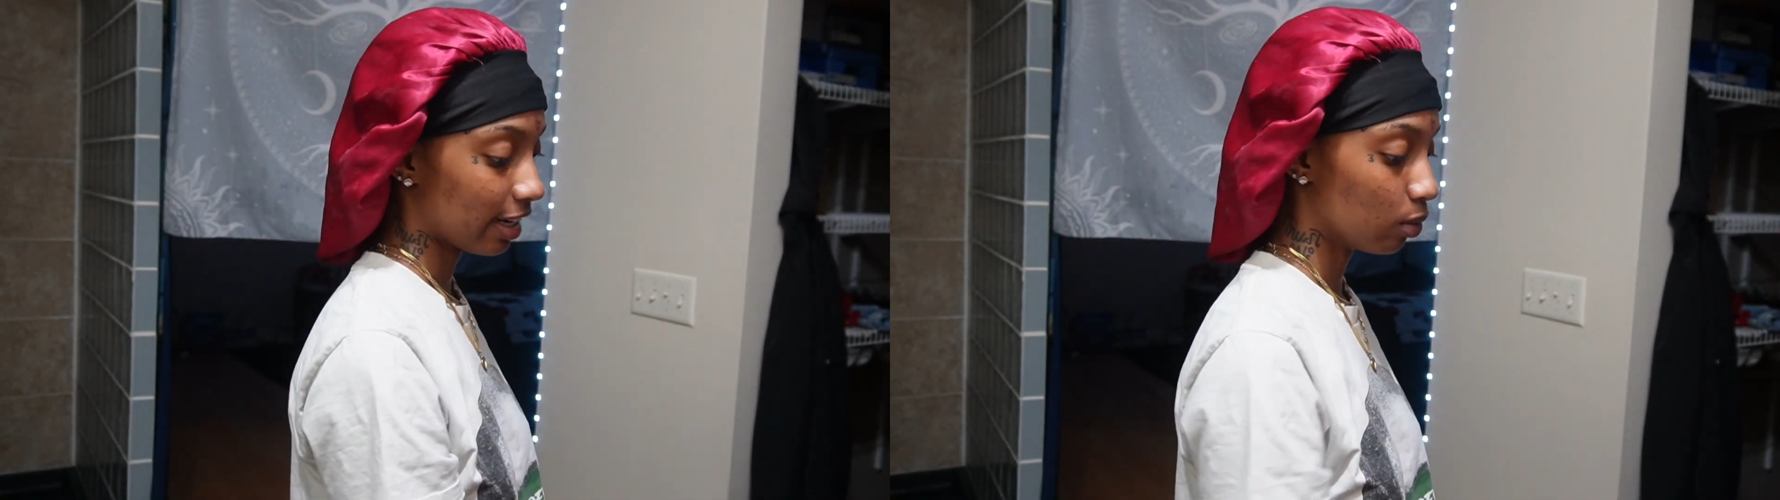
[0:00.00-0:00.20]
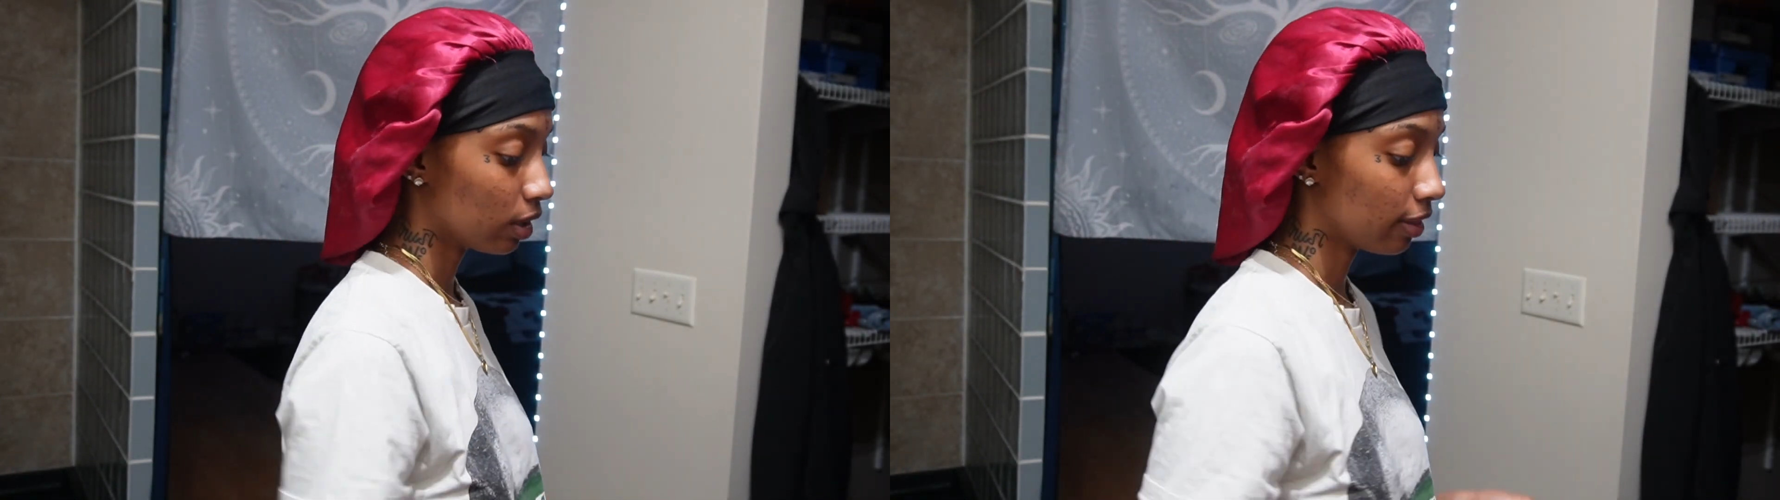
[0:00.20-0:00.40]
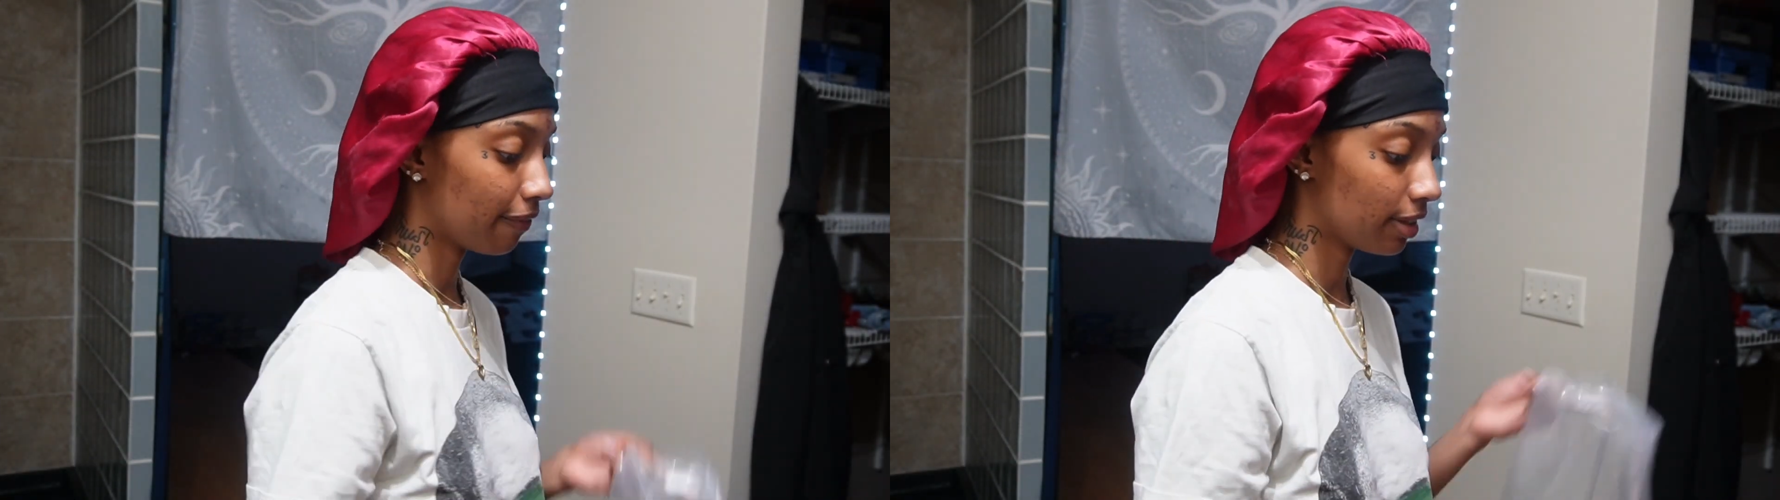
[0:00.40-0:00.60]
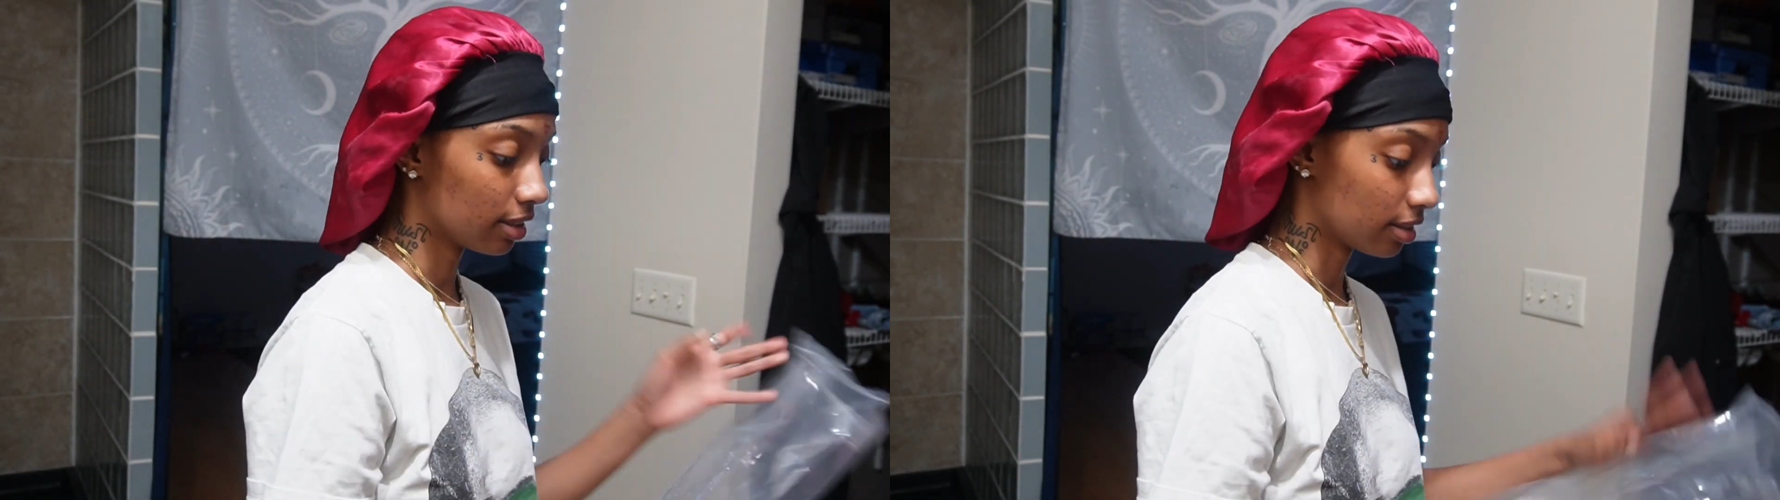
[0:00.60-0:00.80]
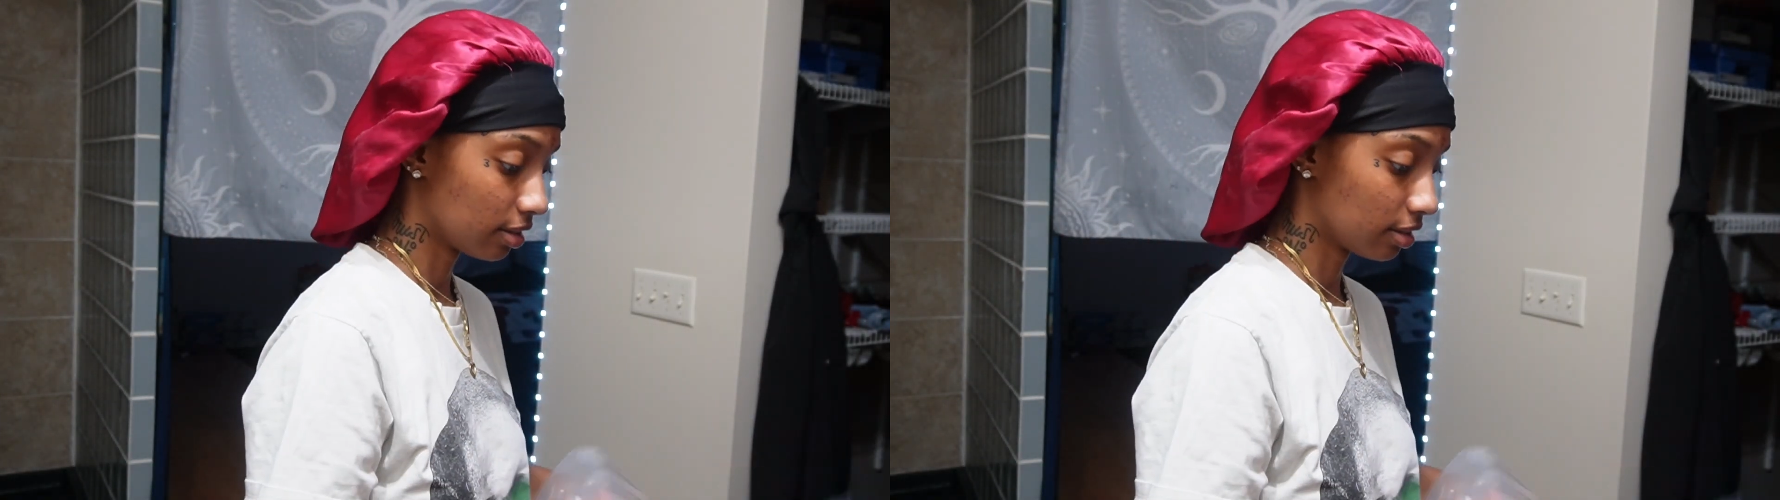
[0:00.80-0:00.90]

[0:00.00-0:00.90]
what the fuck?